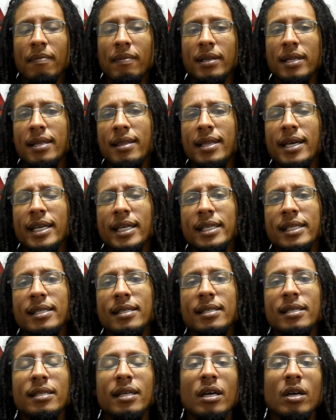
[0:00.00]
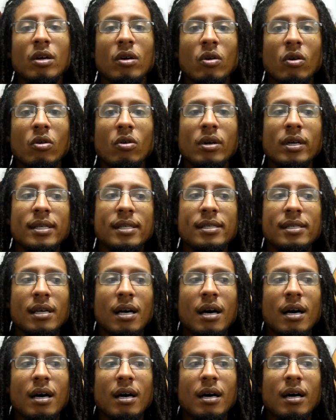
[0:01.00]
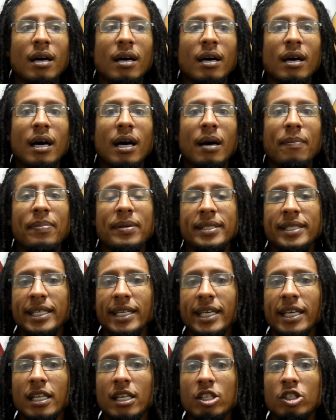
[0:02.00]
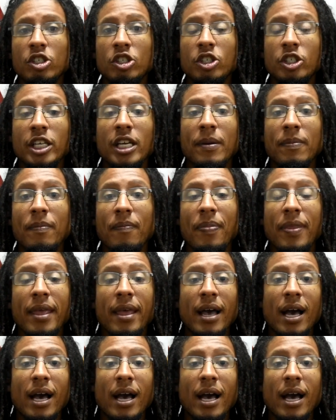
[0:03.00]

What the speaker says: But the thing is, chords are a particular shape,